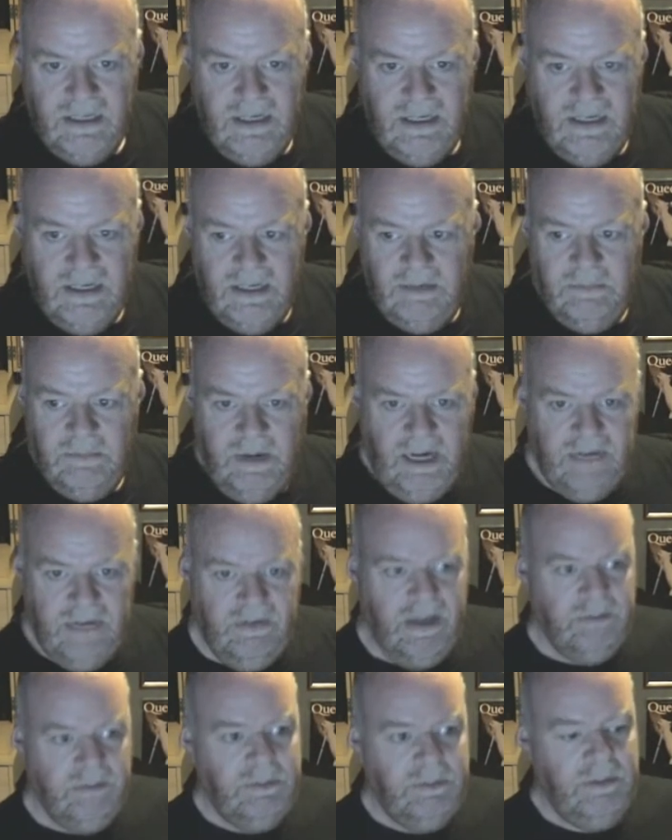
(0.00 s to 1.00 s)
I've
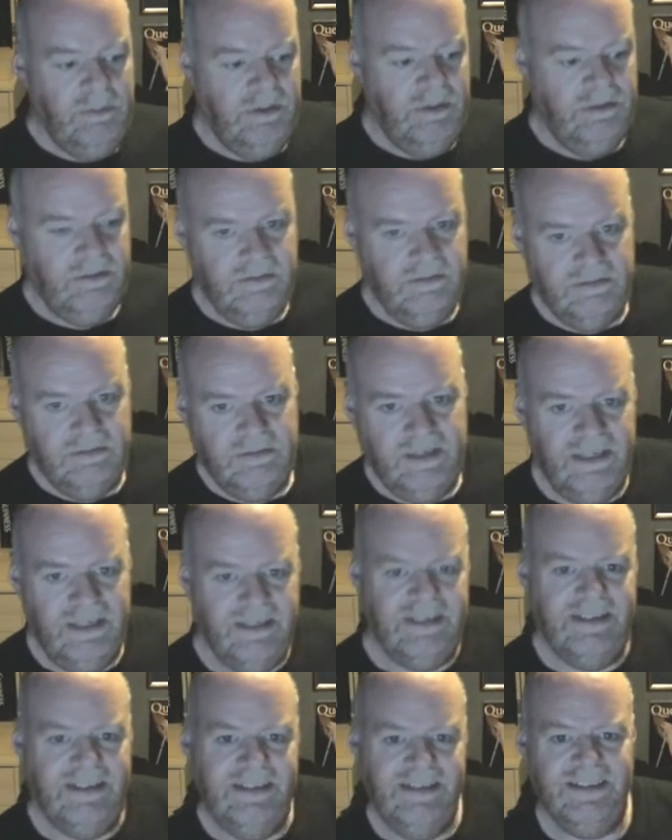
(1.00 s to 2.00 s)
had people
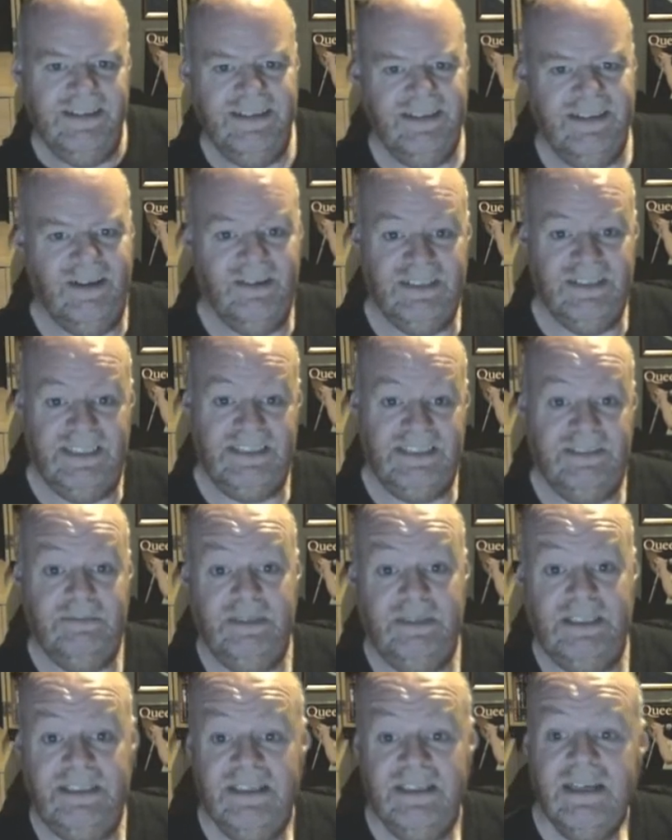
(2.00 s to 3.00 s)
contacting
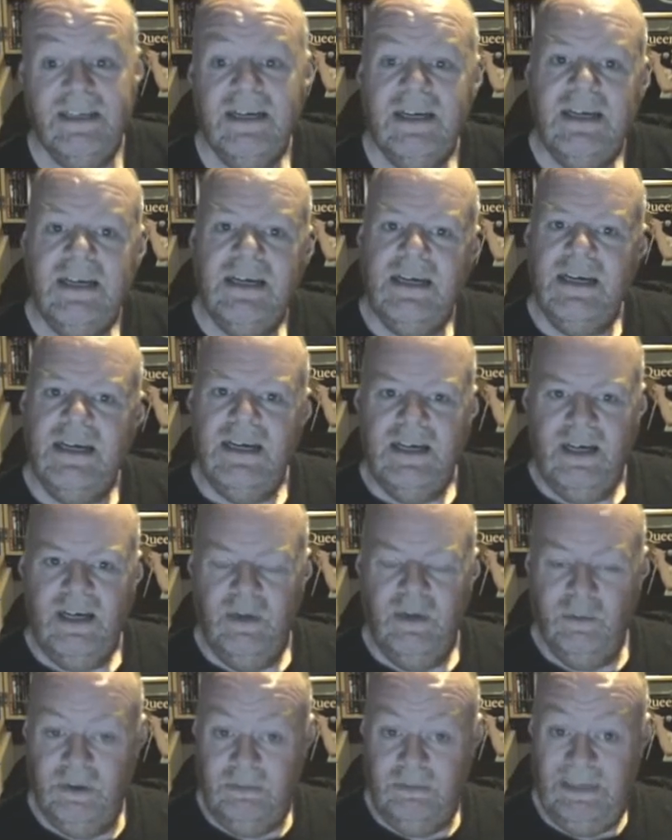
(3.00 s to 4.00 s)
me,
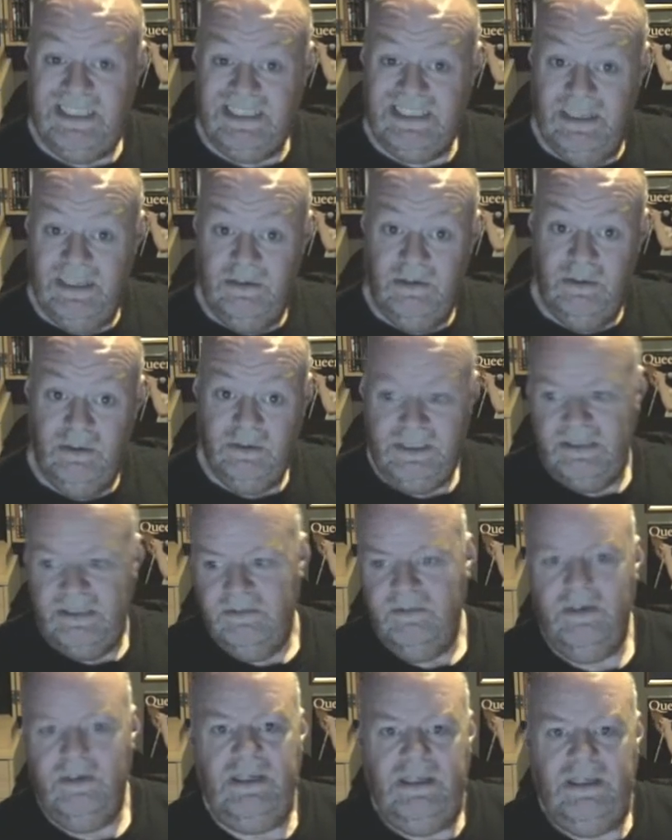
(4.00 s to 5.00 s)
wanting me to download it,
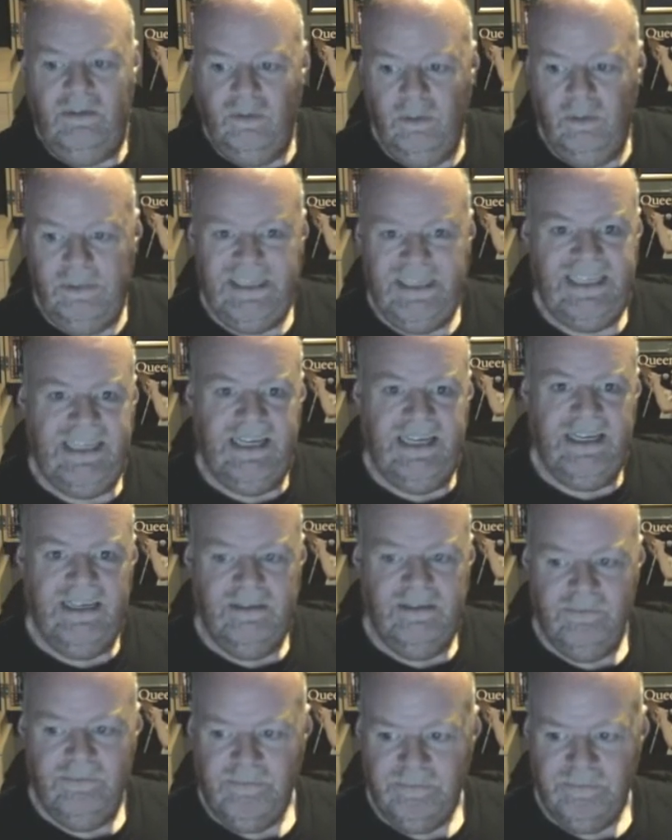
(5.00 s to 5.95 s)
want me to get it.